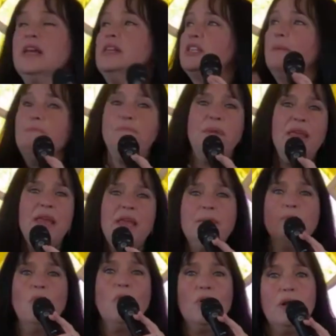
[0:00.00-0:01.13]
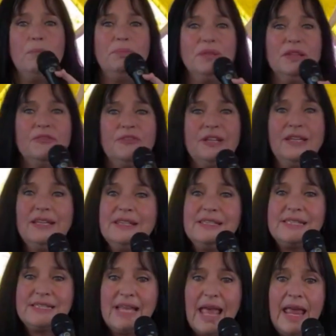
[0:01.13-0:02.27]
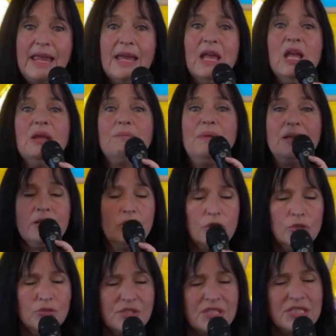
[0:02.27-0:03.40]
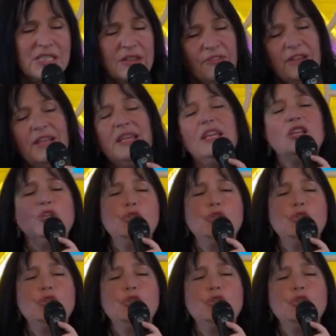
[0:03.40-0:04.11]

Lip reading: to be more uplifting and say inclusivity,